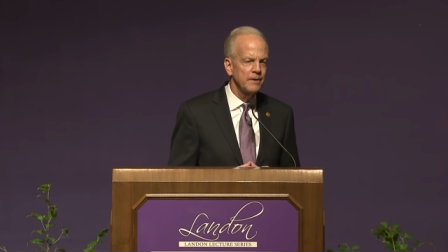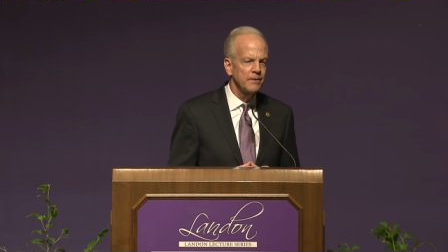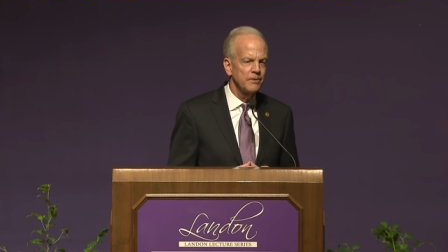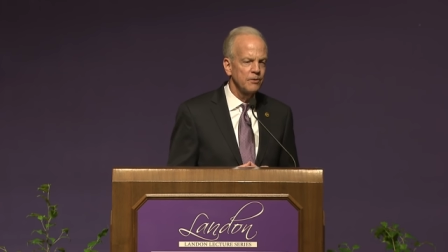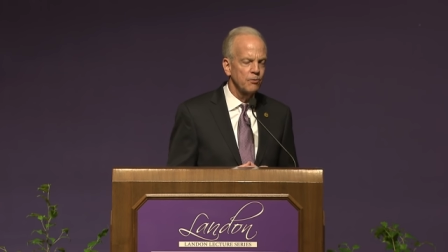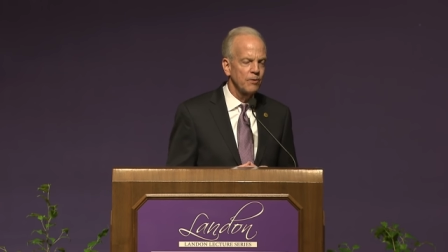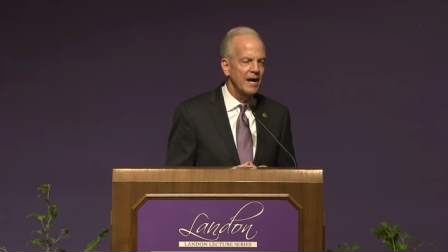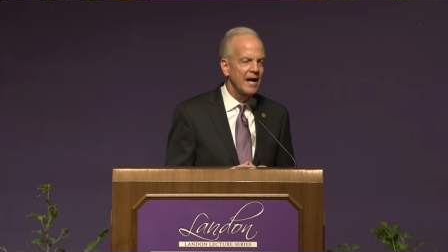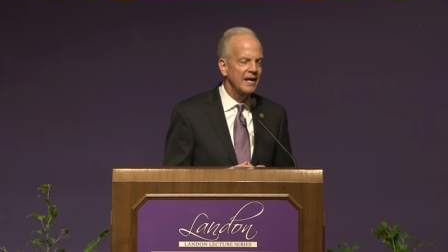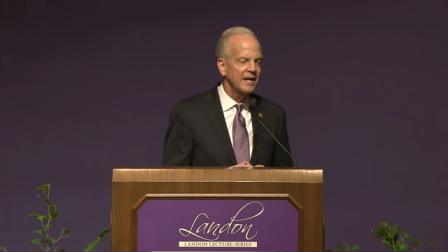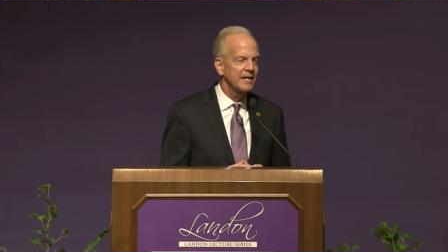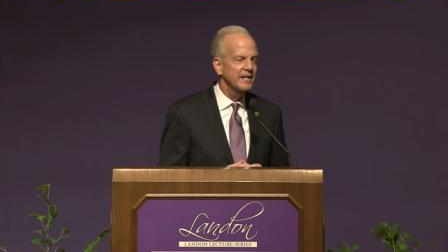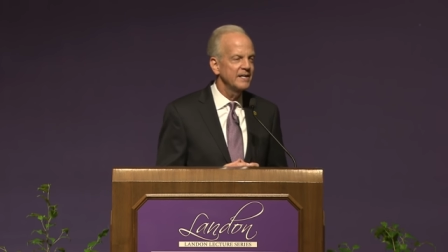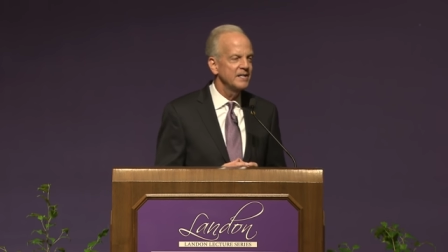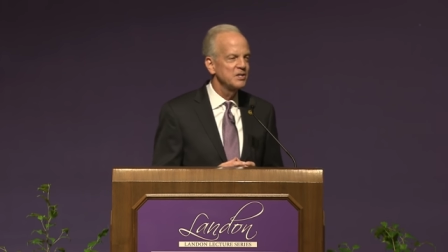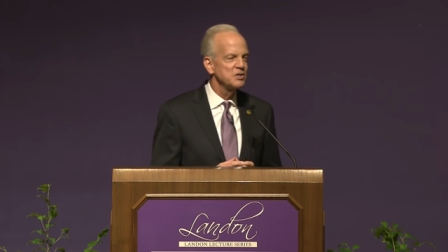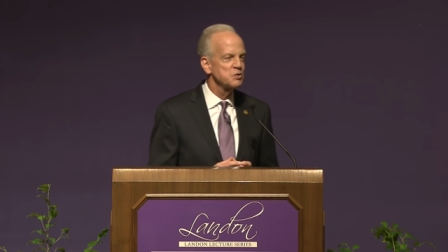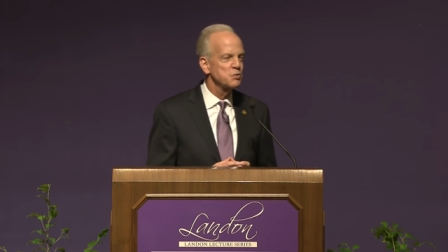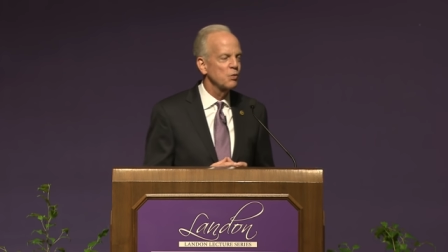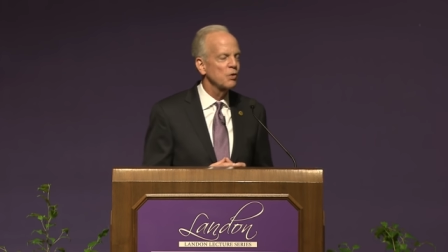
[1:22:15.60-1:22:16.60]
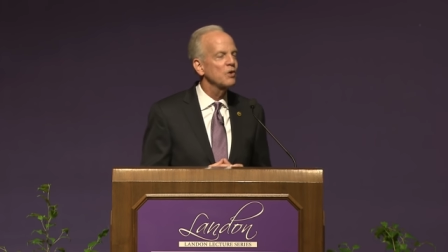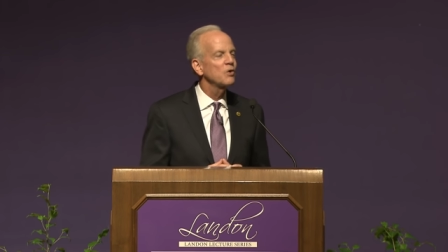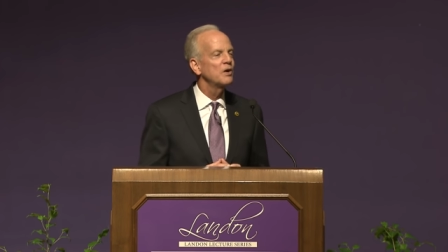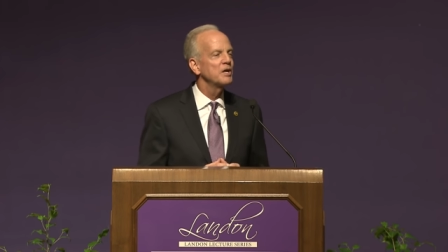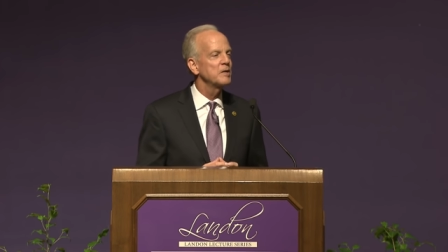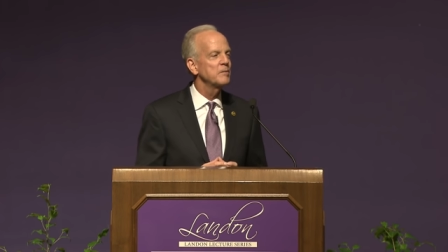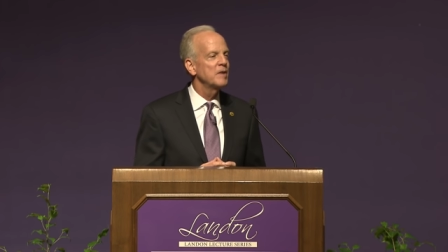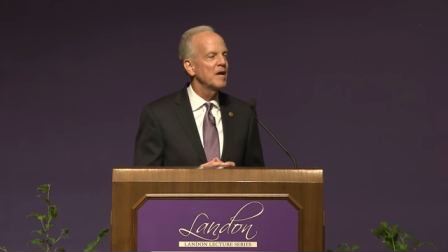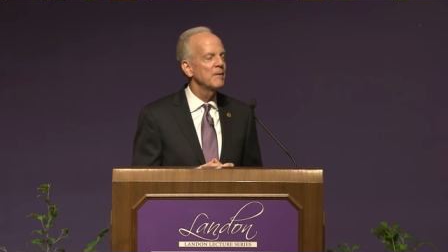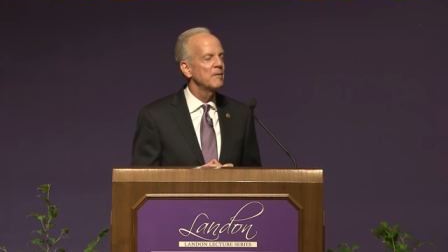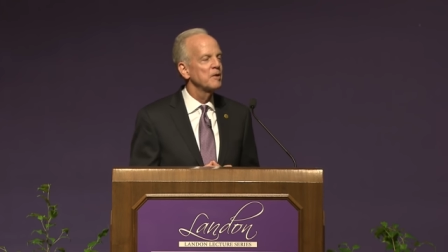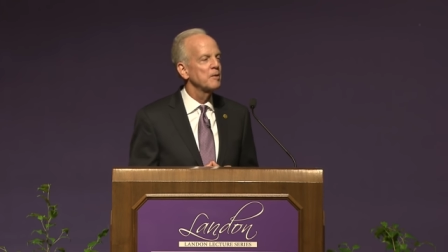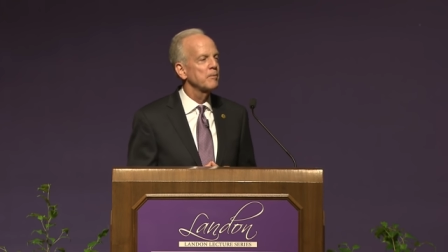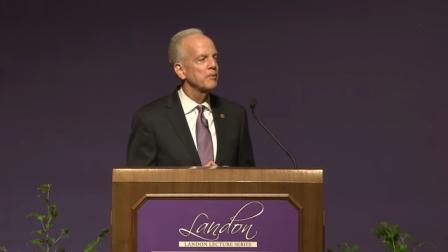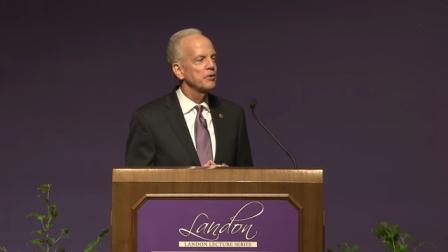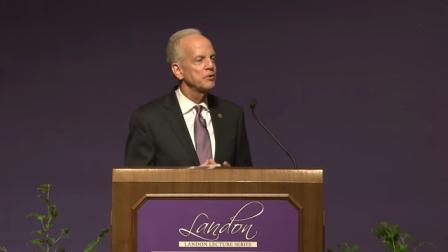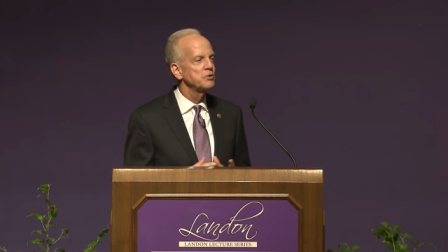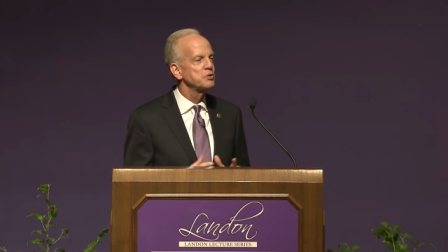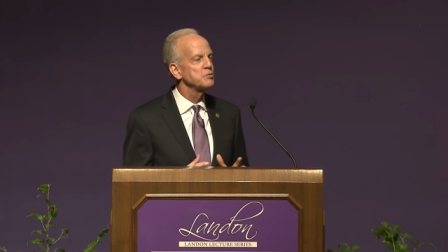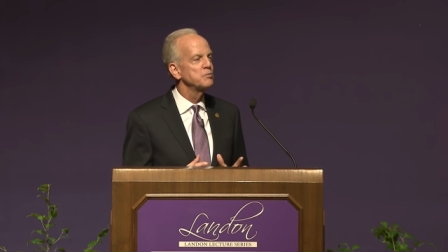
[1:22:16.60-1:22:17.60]
the reality is we're going to be able to
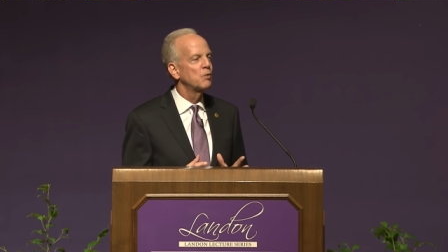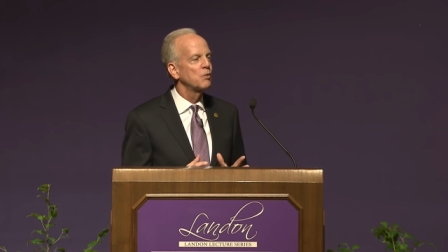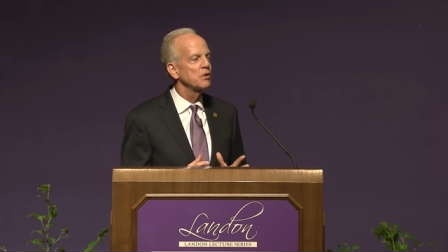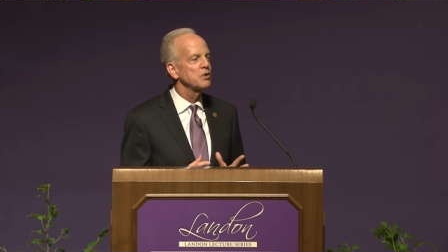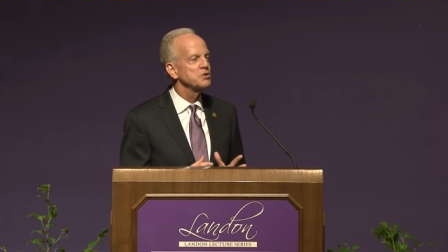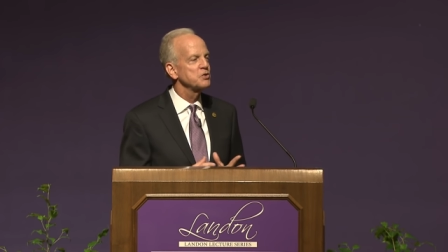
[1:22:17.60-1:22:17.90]
produce more